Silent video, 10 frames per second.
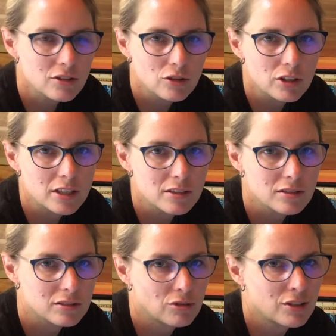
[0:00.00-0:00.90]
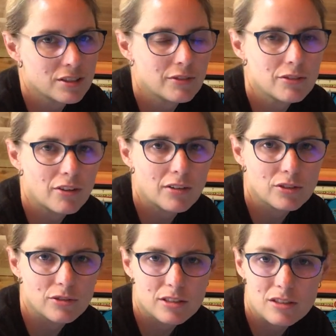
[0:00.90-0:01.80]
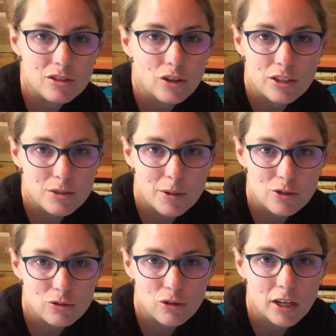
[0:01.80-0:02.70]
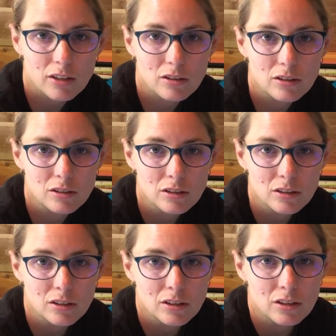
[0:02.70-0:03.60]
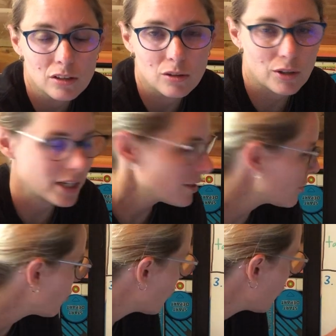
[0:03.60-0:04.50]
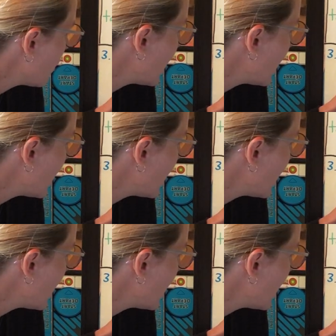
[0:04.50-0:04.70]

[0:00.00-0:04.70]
degrees or 75 degrees is not a special triangle. Okay, so we